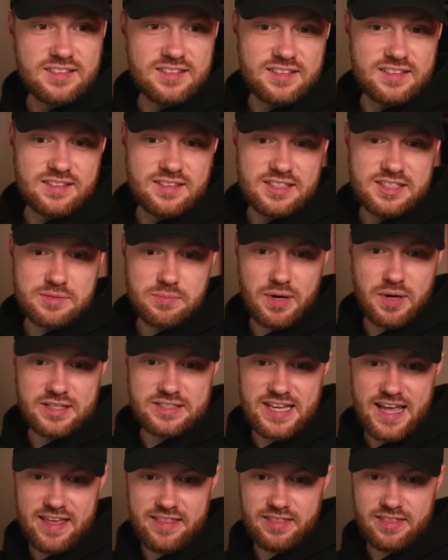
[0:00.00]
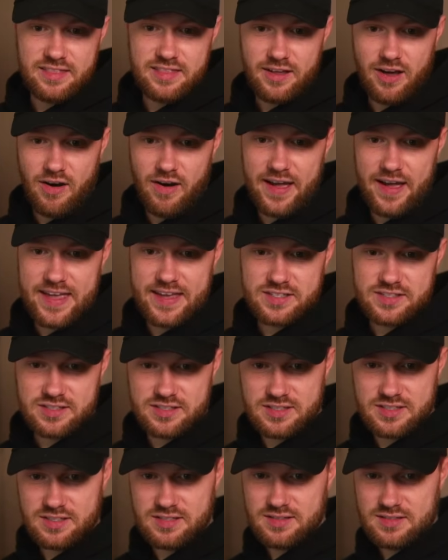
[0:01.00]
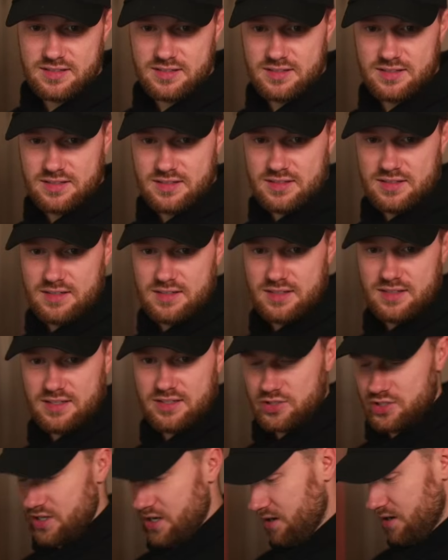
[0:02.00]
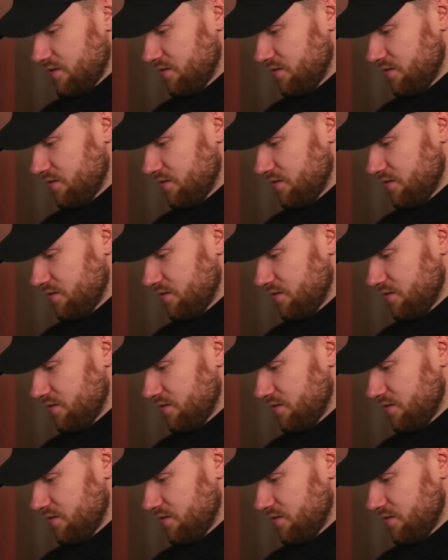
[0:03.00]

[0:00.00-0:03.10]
Is my 10th highest. Zhao.